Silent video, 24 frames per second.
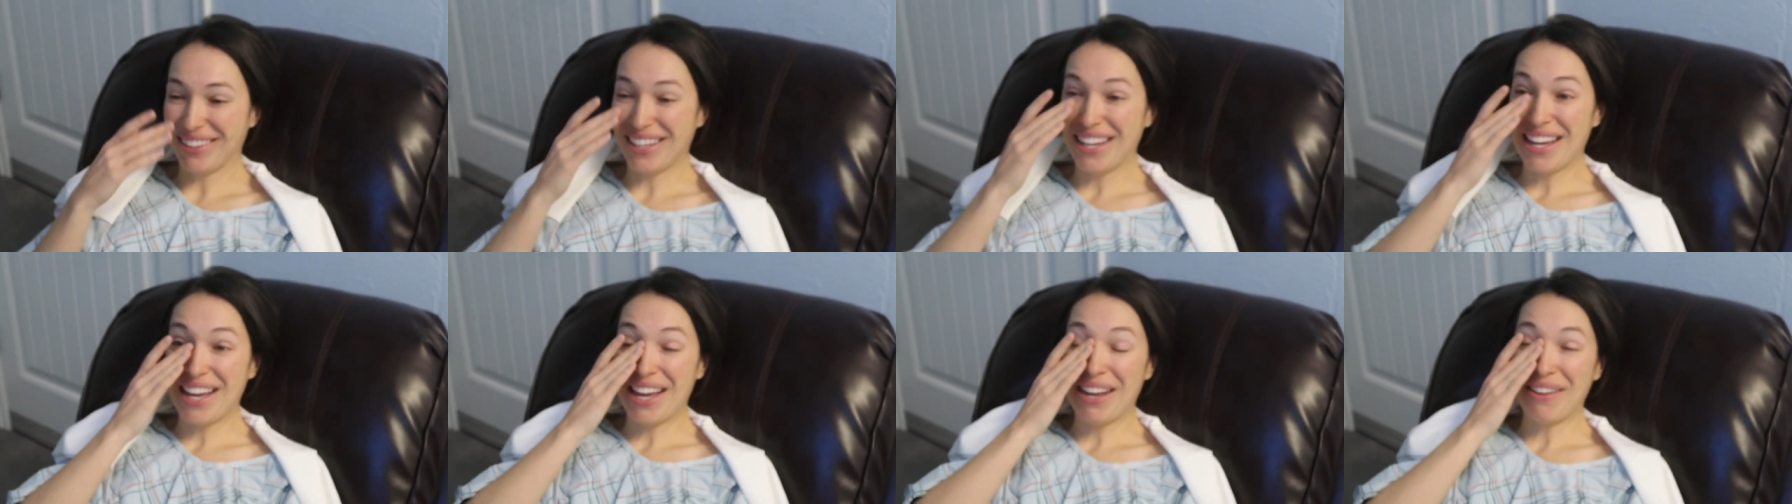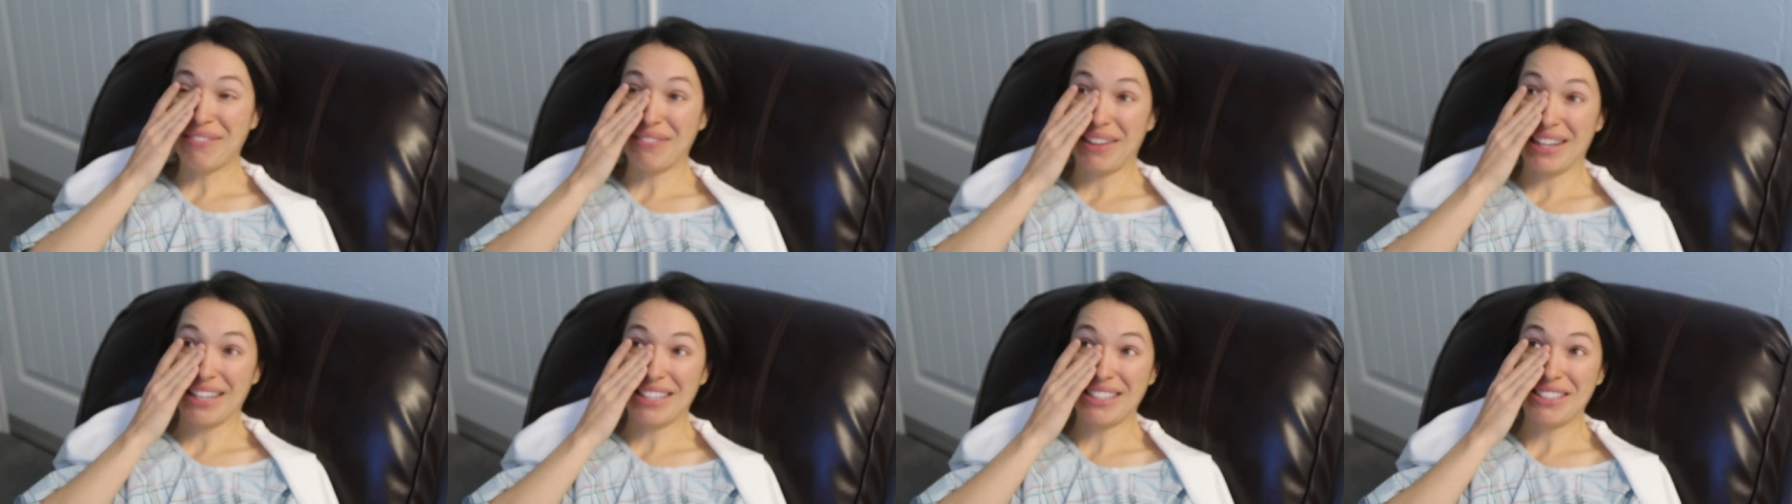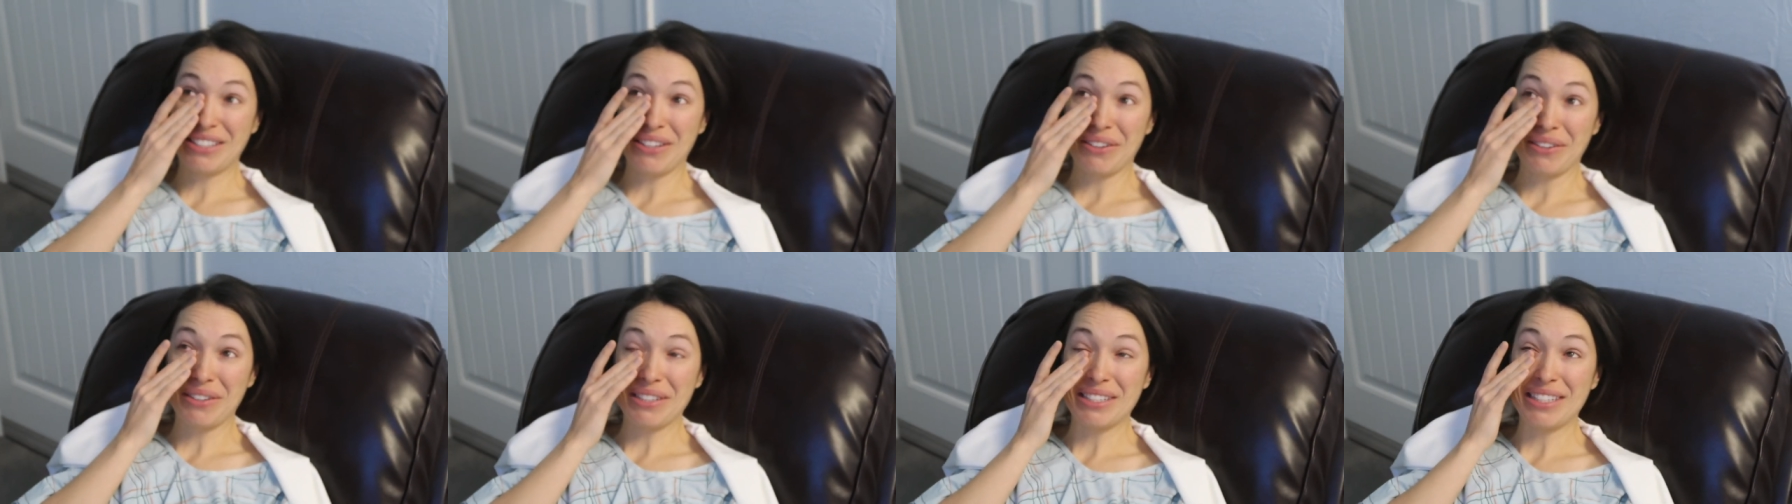I always knew so
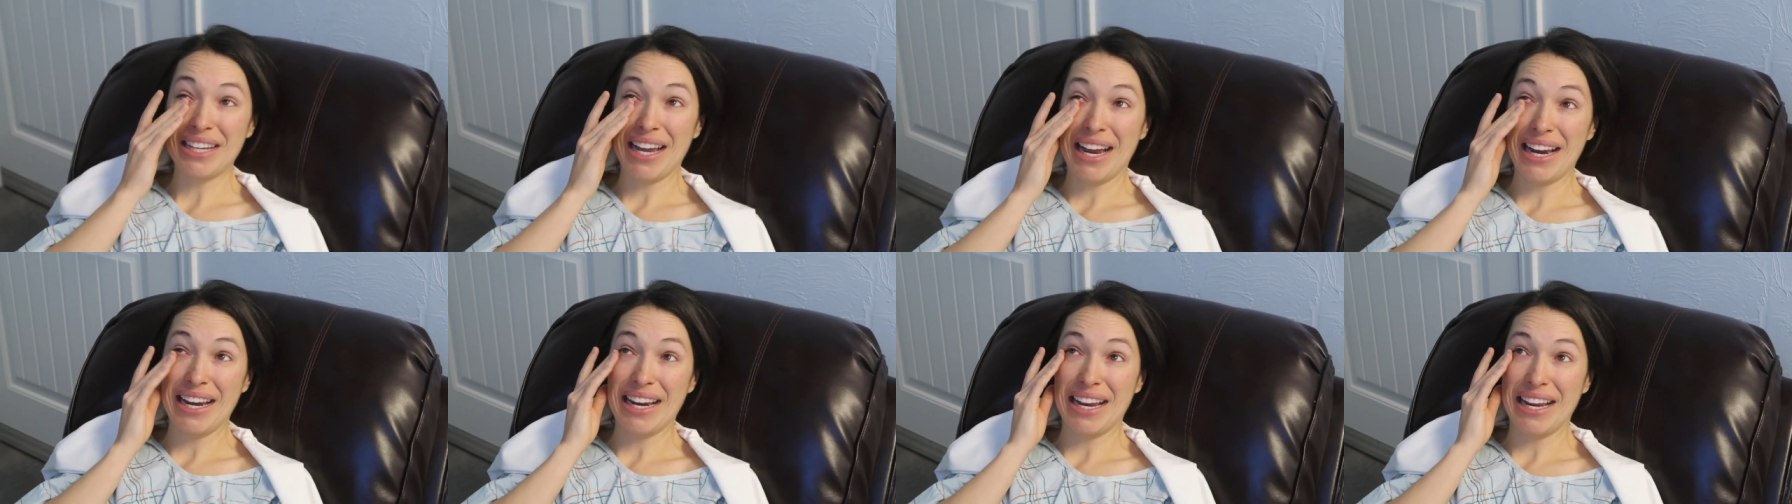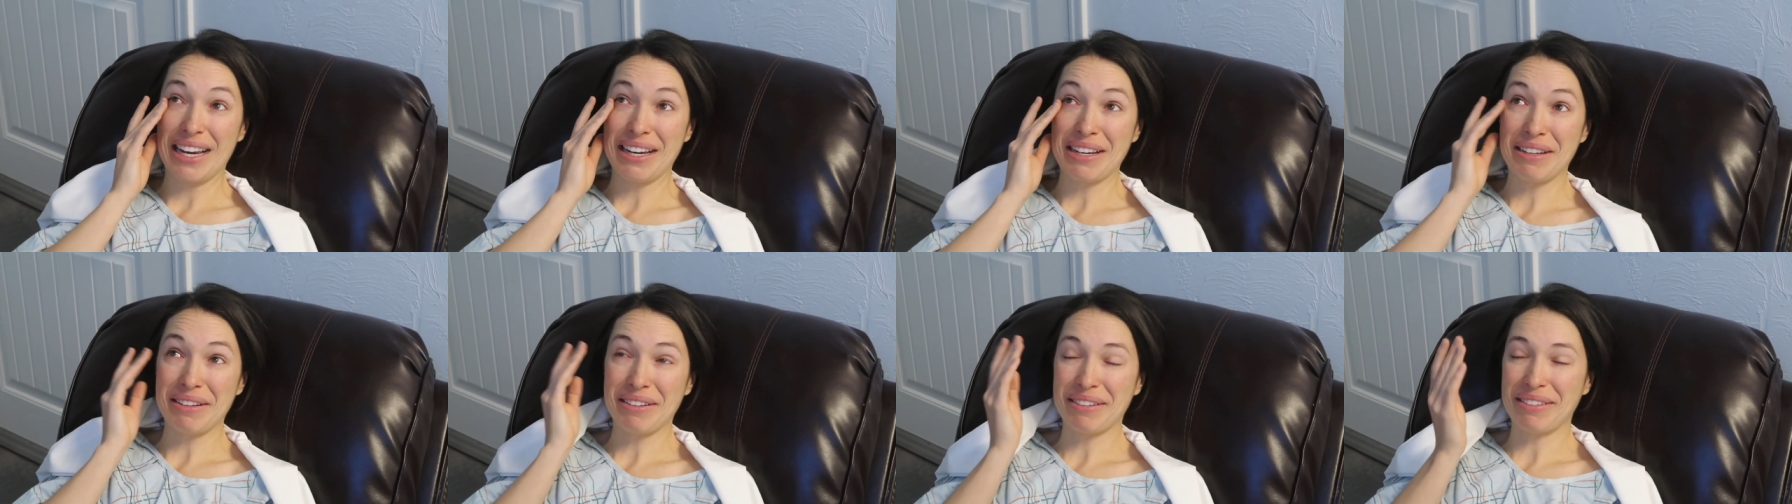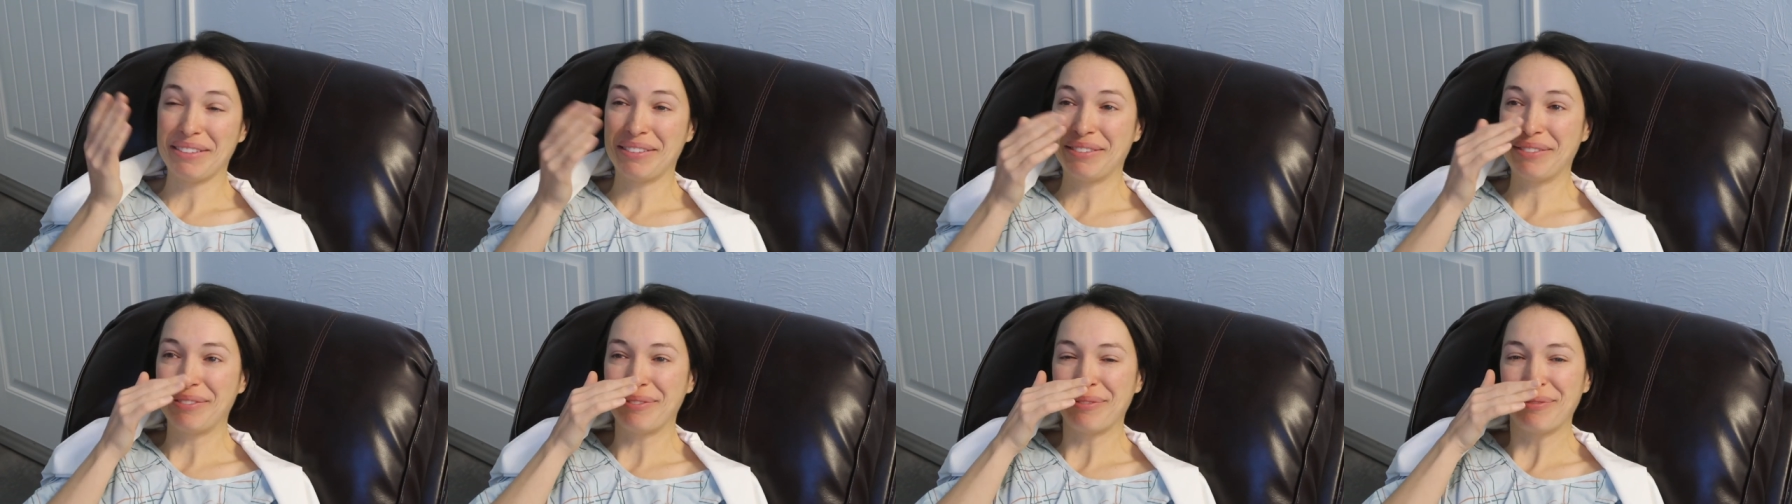I was I
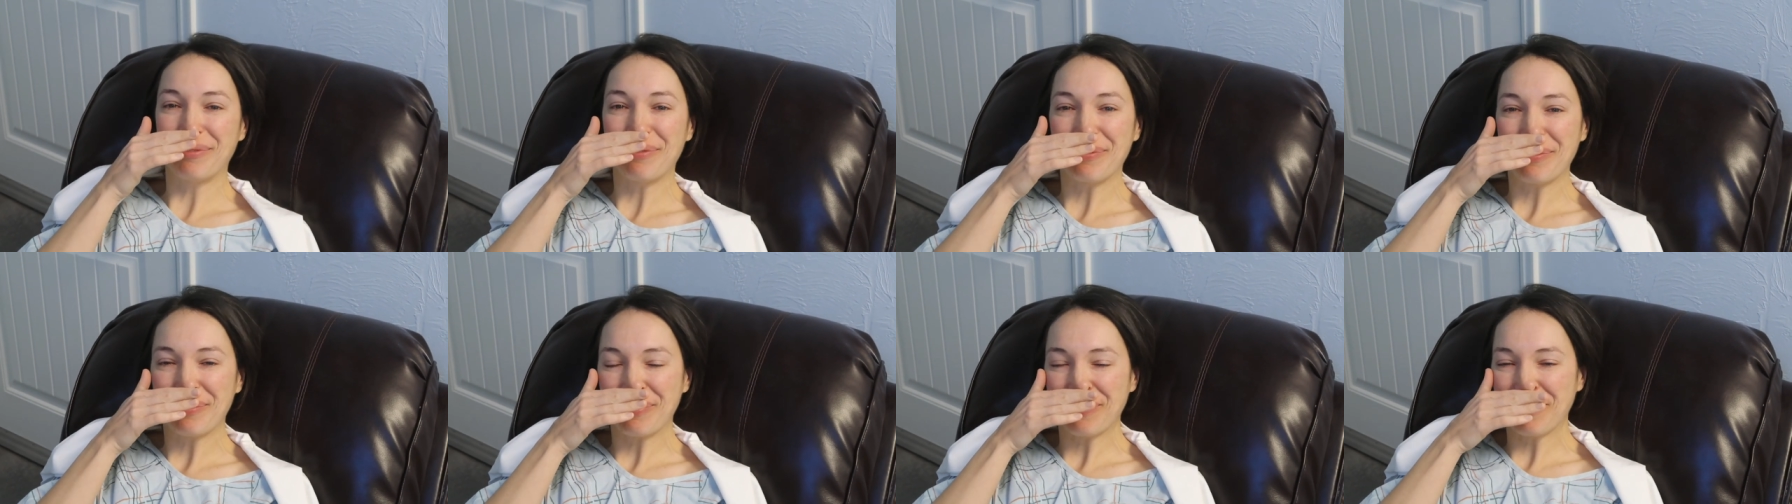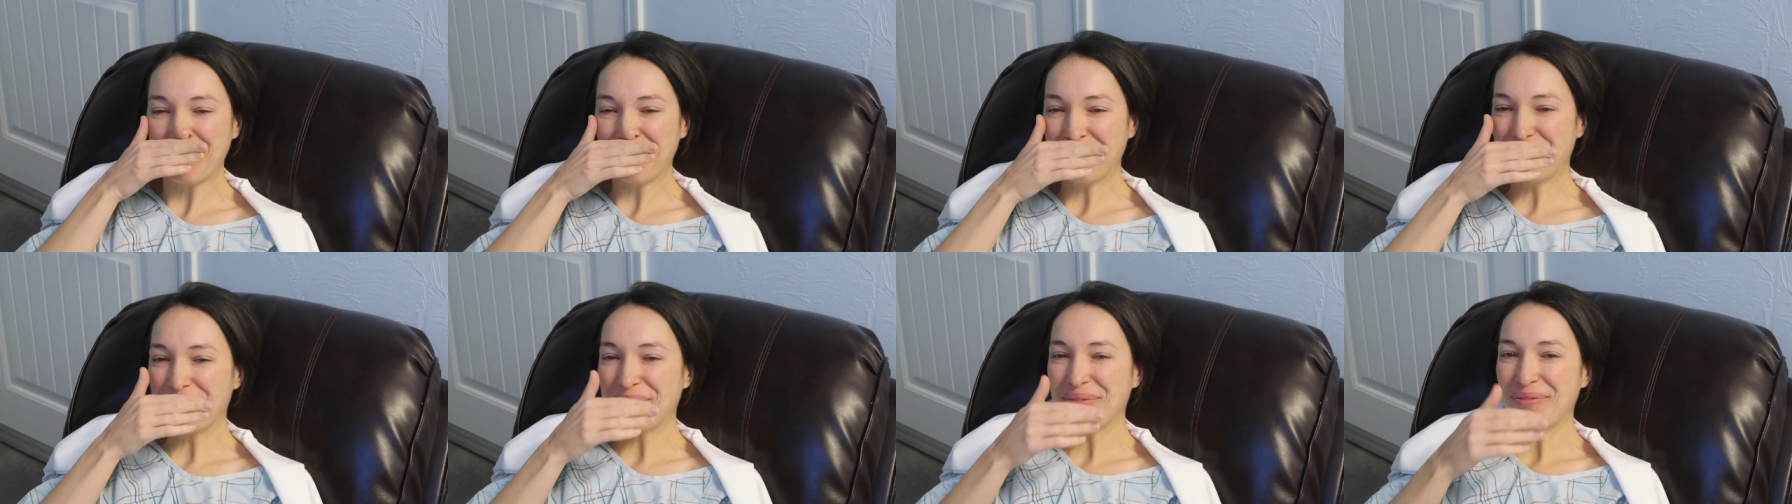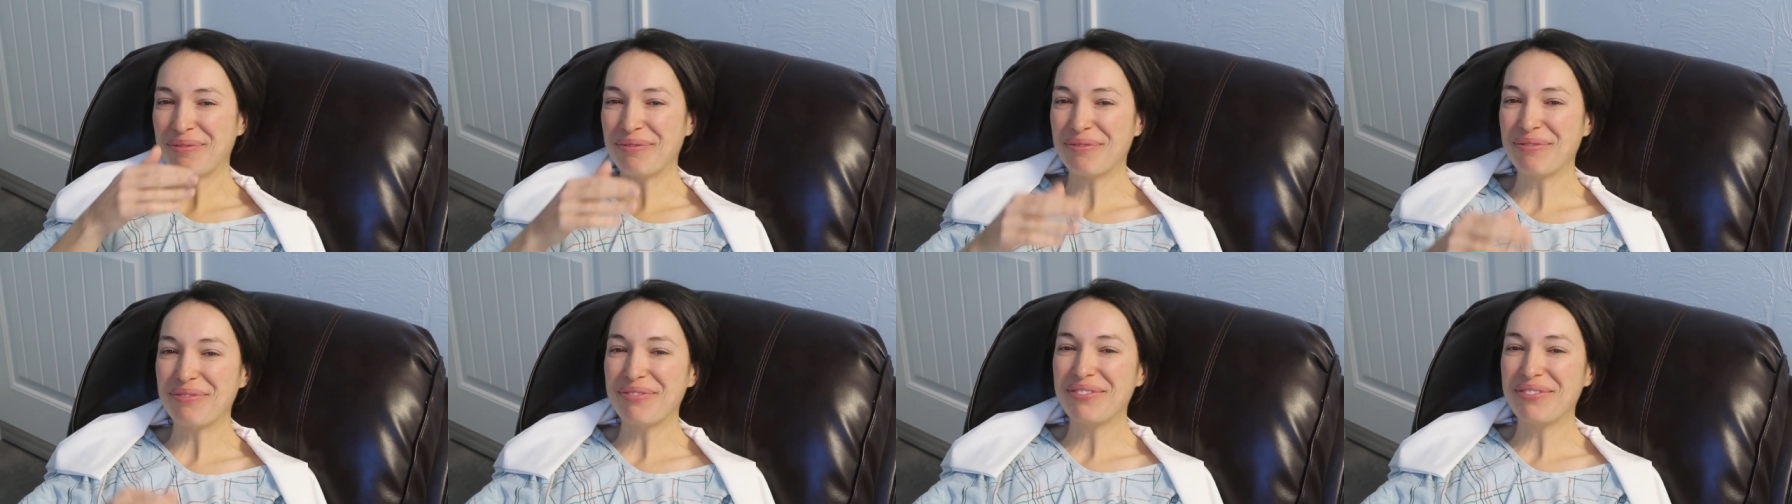was the problem.